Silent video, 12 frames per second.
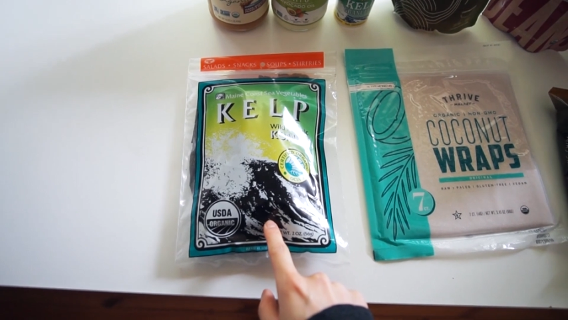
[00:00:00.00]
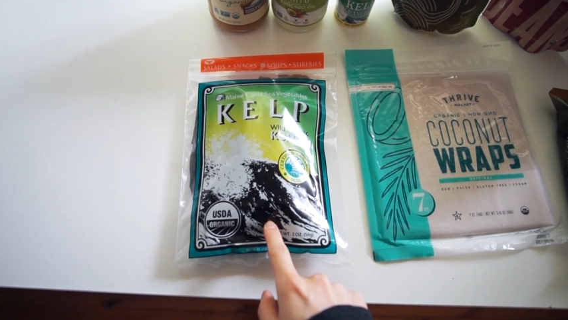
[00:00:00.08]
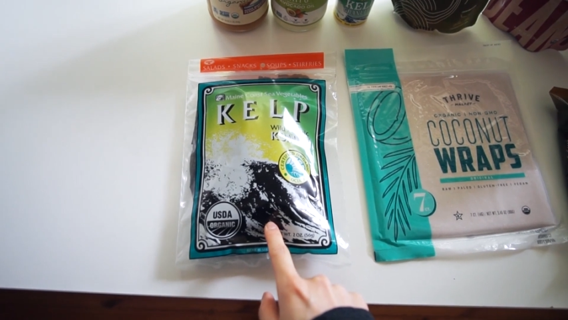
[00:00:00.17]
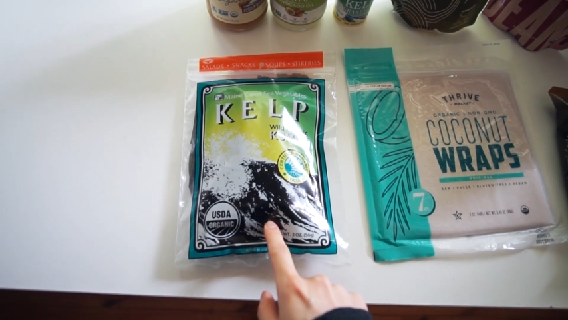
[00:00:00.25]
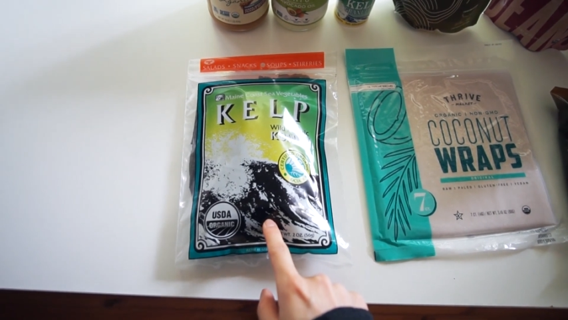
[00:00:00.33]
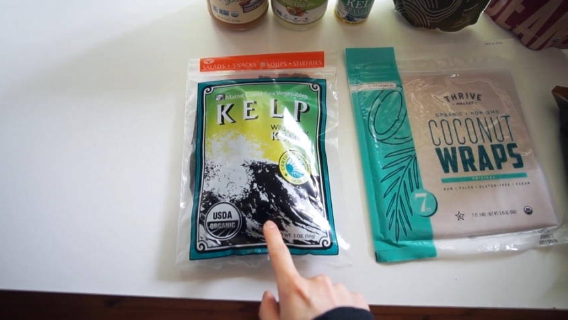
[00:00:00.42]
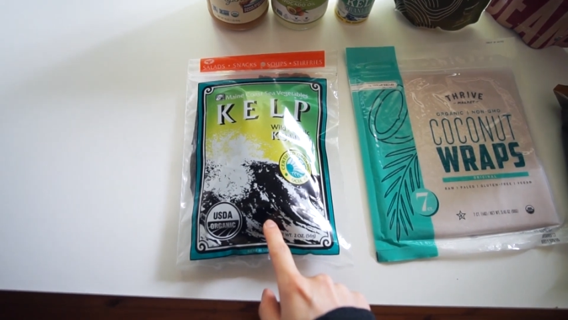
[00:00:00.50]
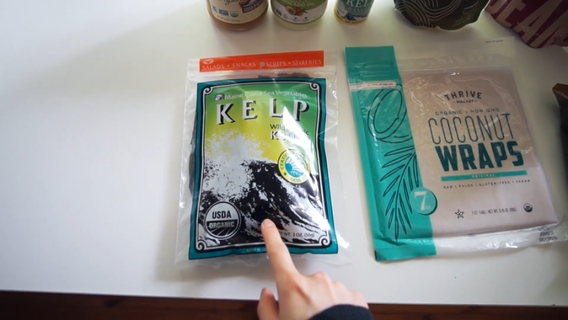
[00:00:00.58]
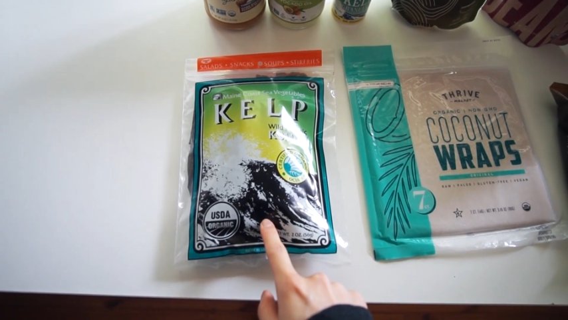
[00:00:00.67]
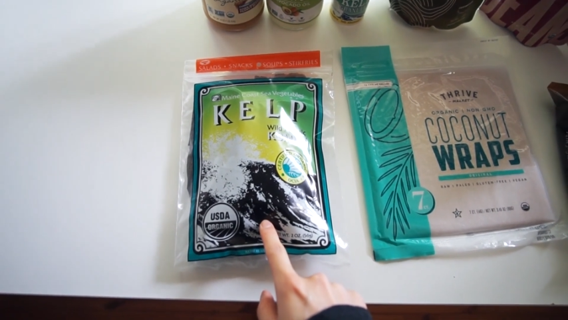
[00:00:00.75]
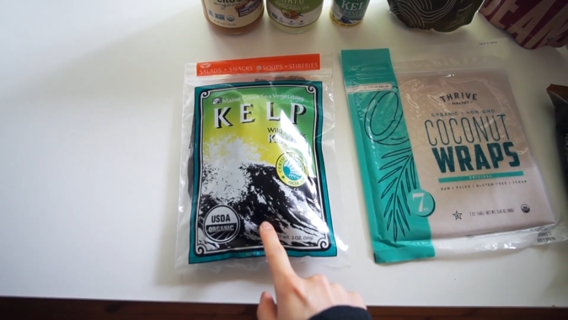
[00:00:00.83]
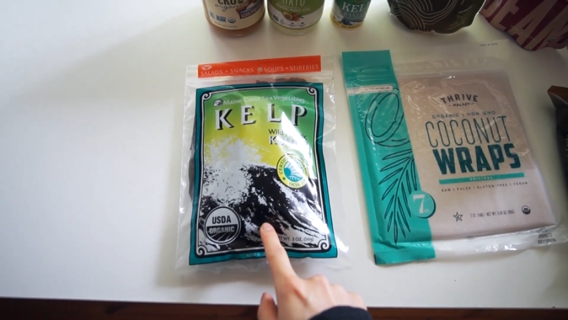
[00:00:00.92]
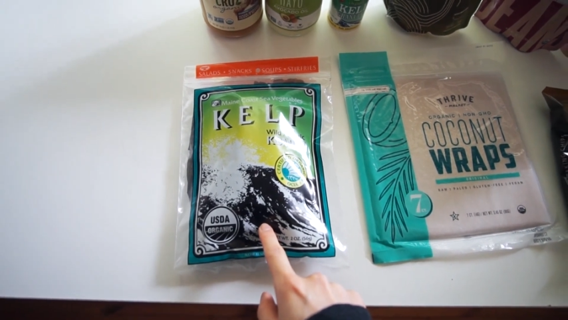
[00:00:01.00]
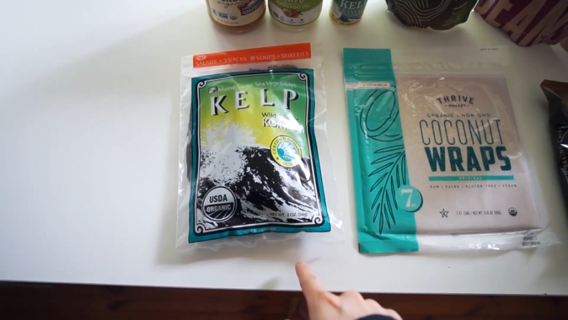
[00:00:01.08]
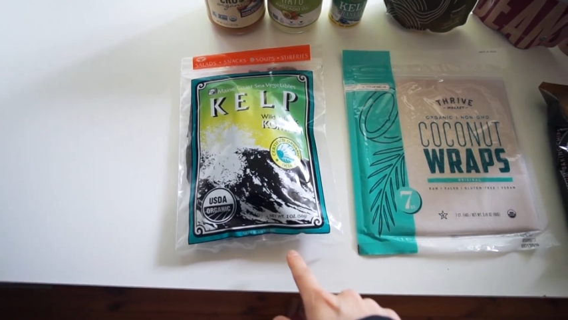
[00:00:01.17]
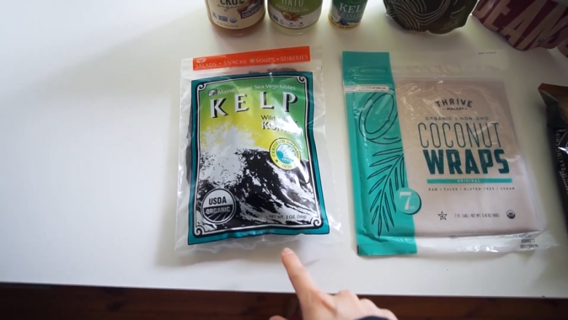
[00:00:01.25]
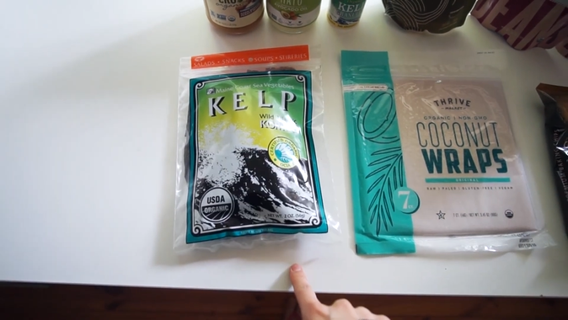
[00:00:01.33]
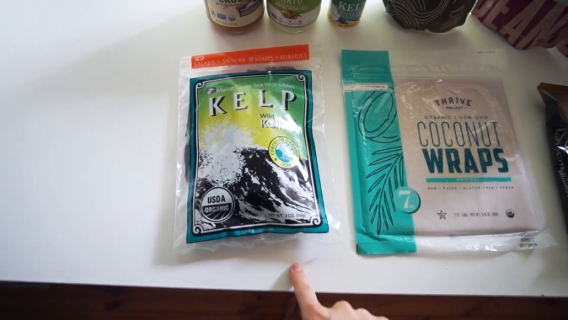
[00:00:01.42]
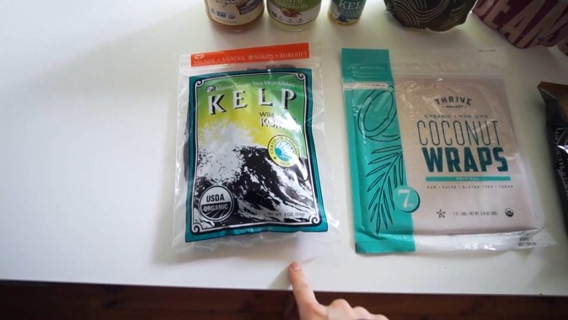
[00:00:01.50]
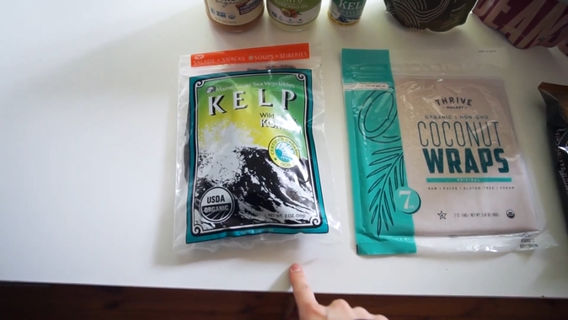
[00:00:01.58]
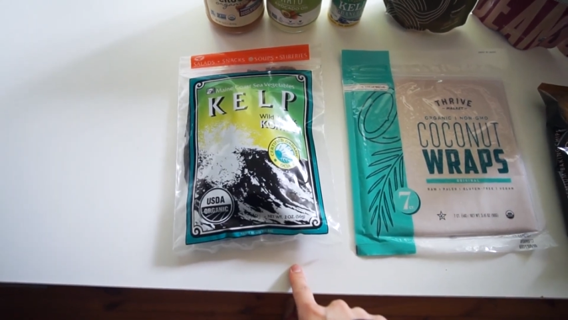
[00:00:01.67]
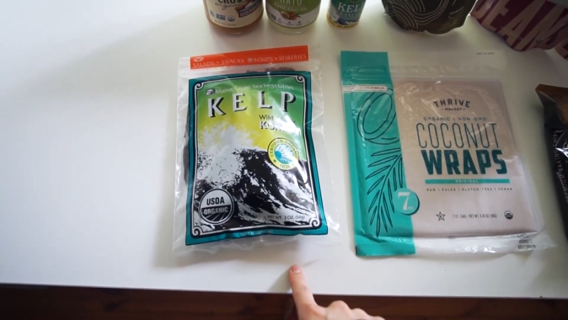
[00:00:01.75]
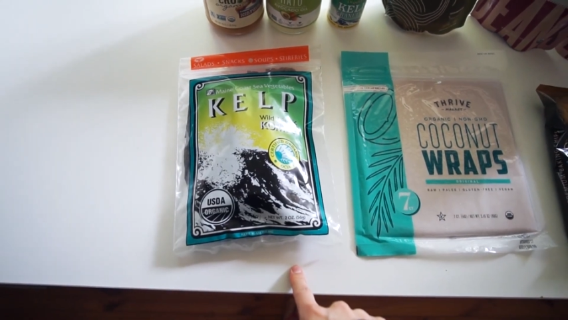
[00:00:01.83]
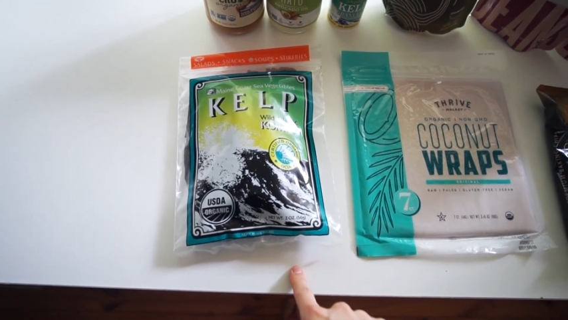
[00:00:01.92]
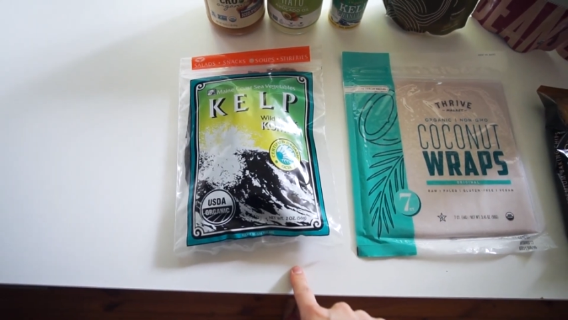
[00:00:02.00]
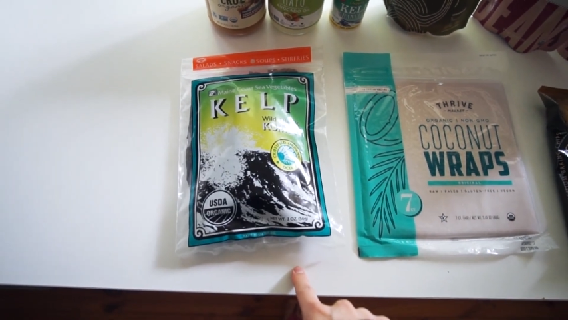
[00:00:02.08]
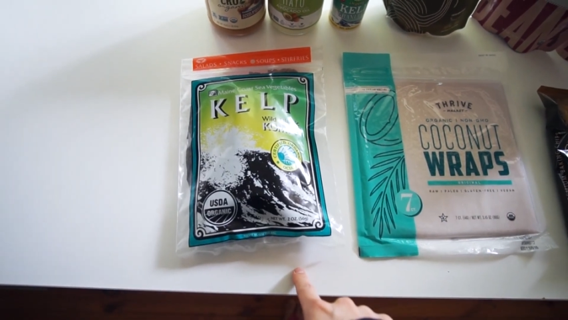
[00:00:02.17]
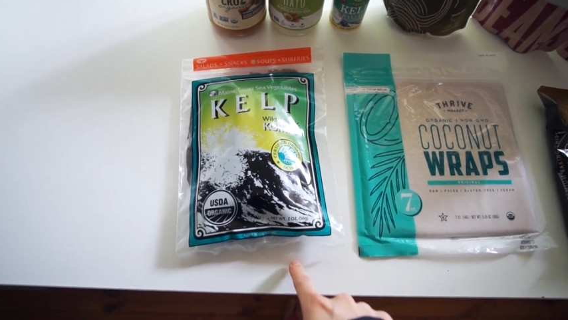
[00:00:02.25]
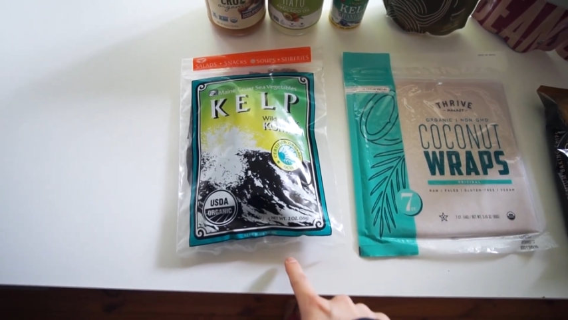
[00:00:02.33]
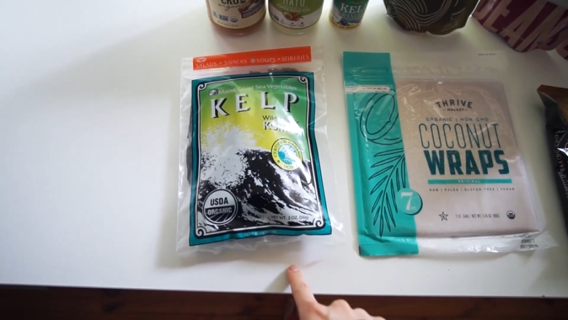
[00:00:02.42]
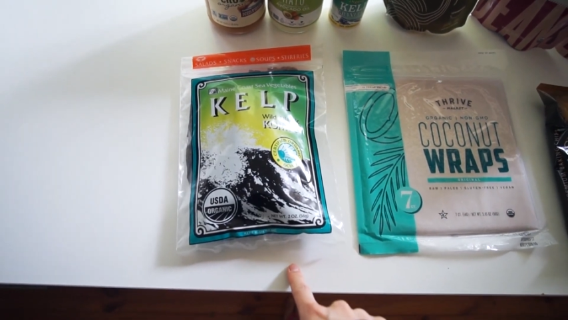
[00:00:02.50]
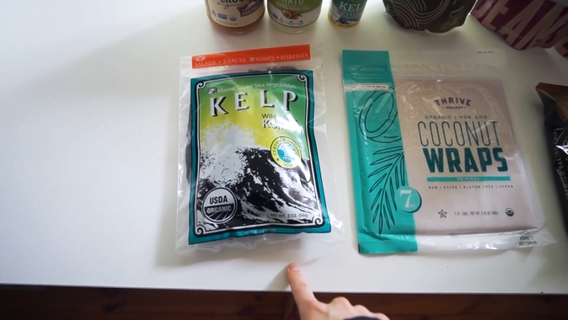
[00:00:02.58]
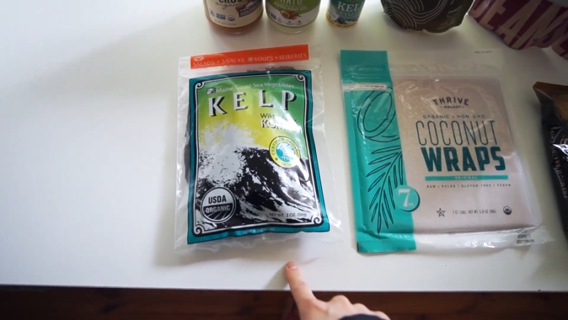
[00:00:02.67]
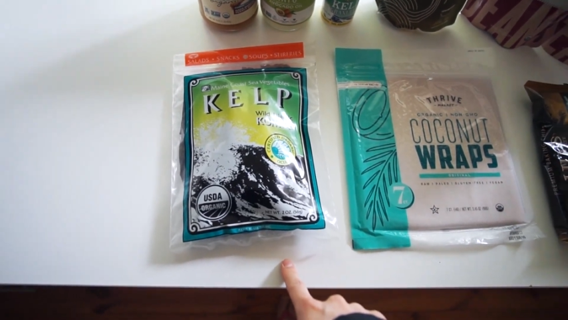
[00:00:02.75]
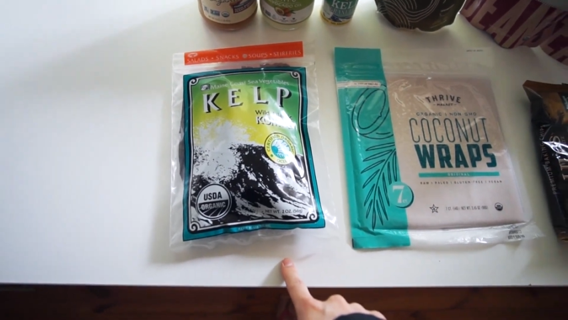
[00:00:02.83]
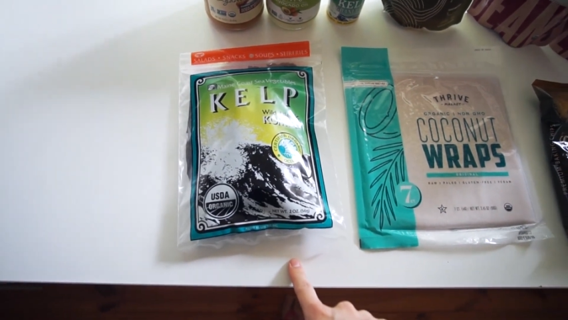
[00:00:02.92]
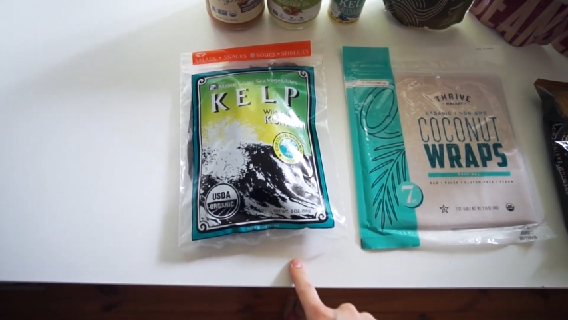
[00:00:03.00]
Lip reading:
Nobody's mouth can be seen.